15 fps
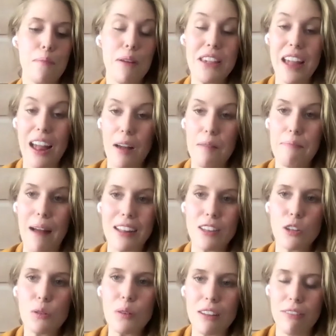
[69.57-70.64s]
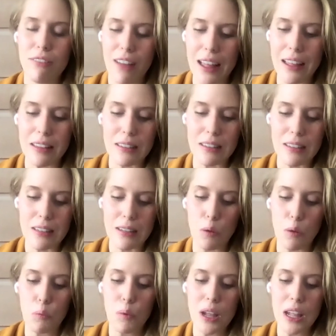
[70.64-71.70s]
But yeah, back to events,
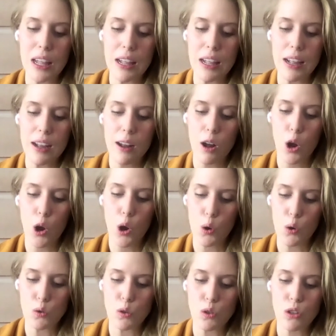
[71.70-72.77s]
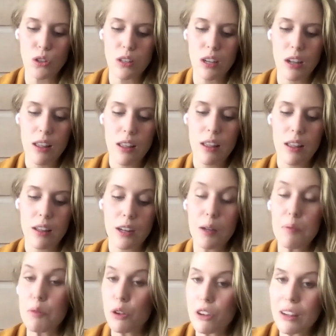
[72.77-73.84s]
we host
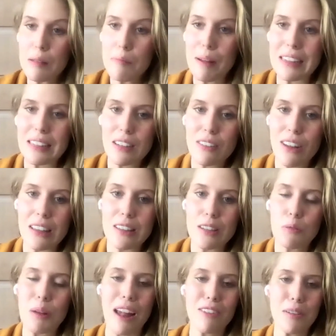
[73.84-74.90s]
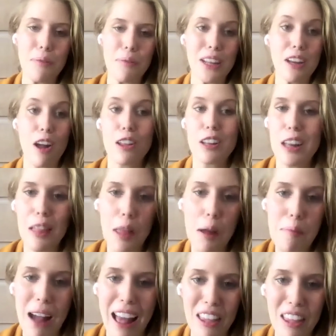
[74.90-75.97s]
community-based events. We have something called Club
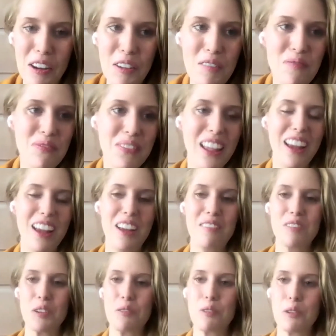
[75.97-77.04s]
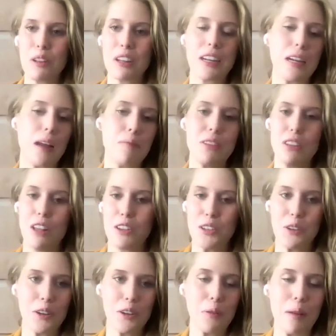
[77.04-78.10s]
Allo. So if you look it up, it's also
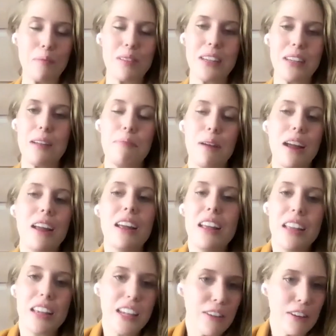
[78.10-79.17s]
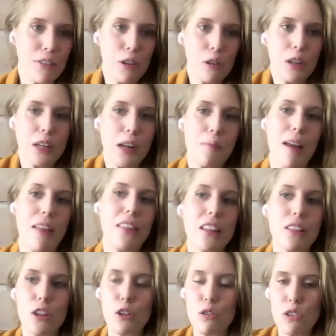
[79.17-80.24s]
on our website. But even if you look up at like
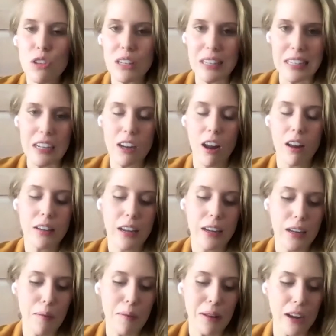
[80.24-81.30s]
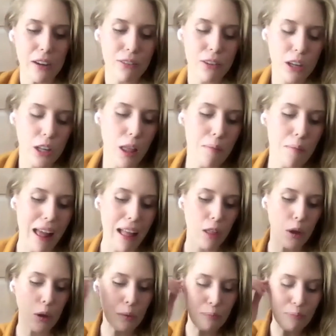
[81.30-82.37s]
the UGC content coming out of Club
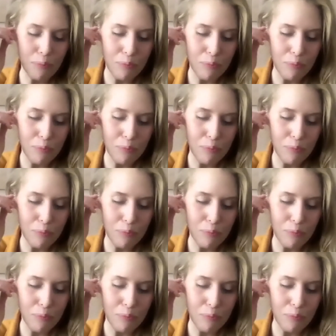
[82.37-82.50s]
Allo